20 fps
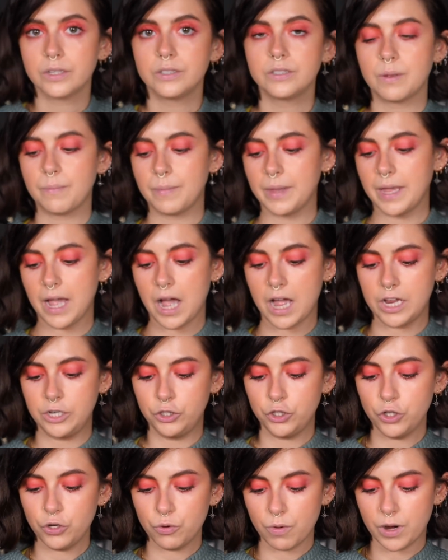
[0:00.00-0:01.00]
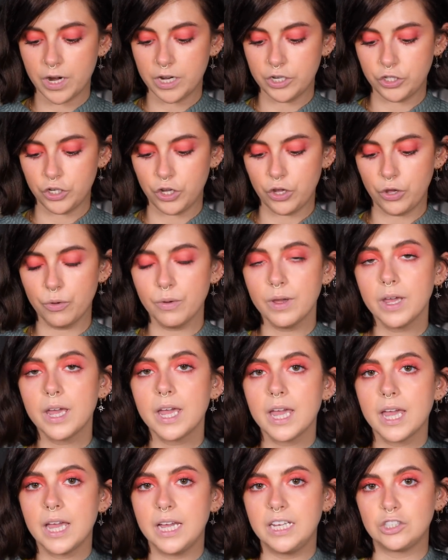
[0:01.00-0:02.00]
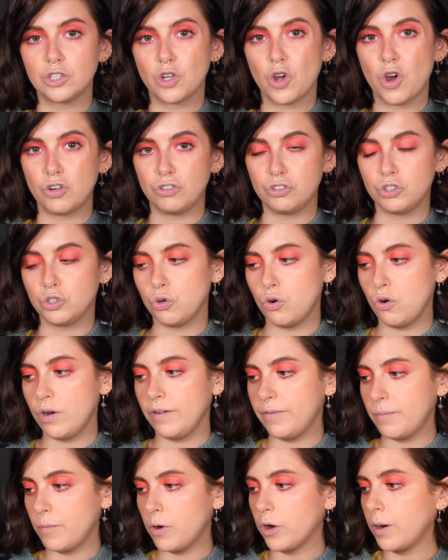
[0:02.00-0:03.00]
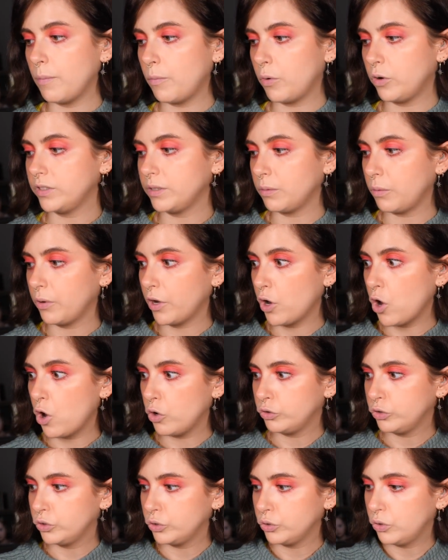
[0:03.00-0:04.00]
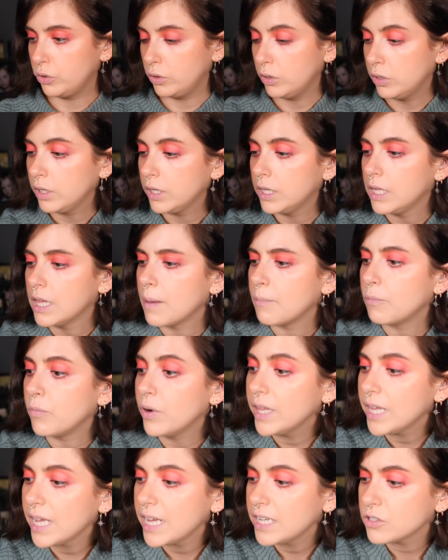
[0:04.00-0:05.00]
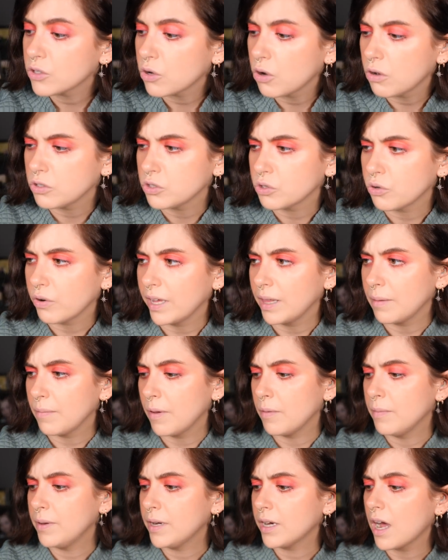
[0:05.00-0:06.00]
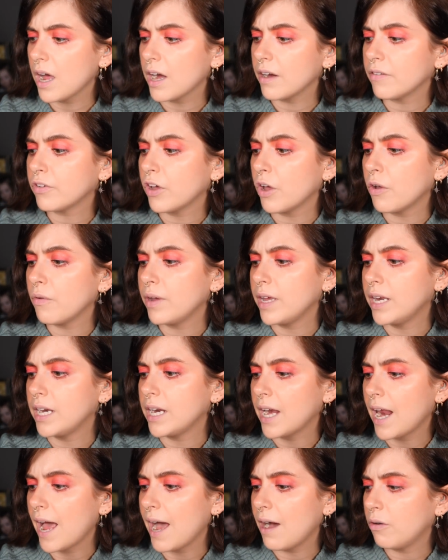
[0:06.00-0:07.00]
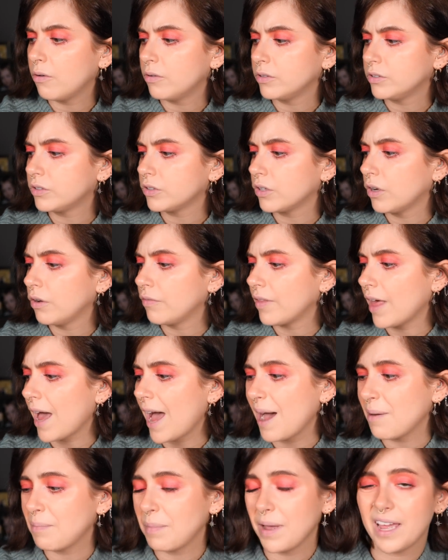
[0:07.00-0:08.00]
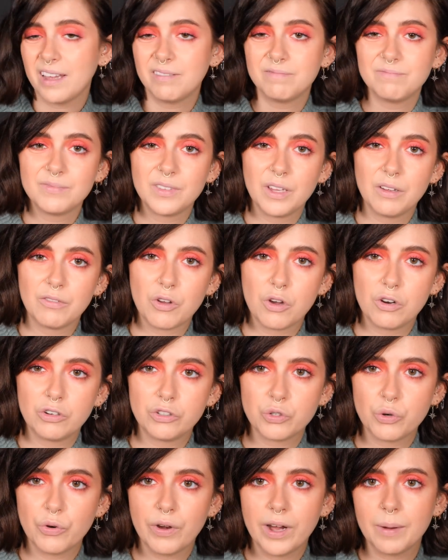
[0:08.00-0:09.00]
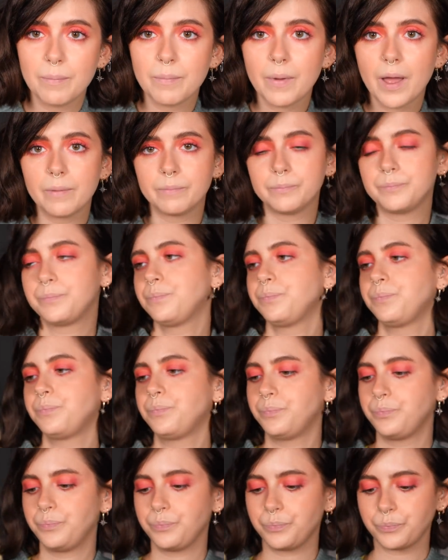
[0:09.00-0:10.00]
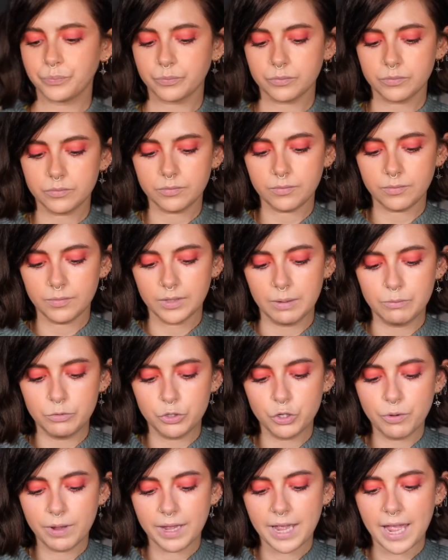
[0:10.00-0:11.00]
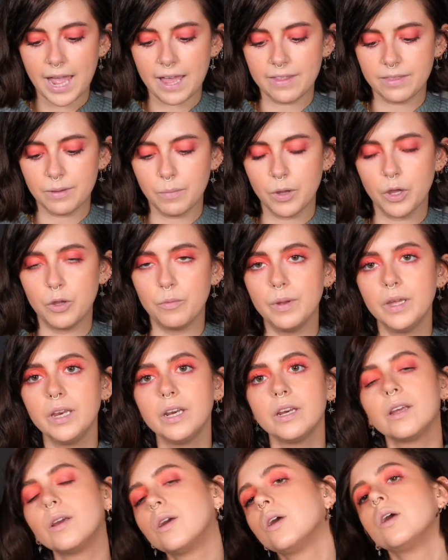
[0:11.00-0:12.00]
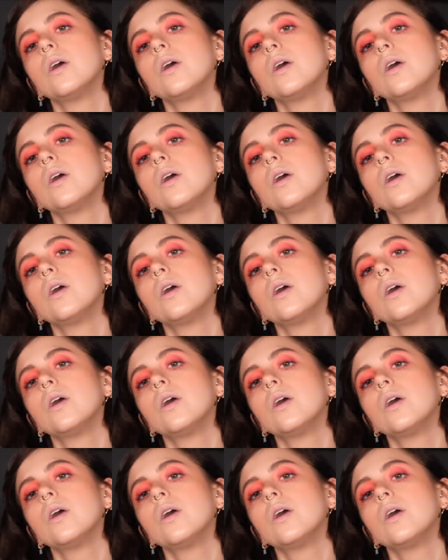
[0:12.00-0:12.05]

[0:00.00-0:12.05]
Something I do want to do is contour. I'm not going to bother I want contour. I'm really into contouring at the moment, kind of go in and out of the habit of contouring, but doing it at the moment.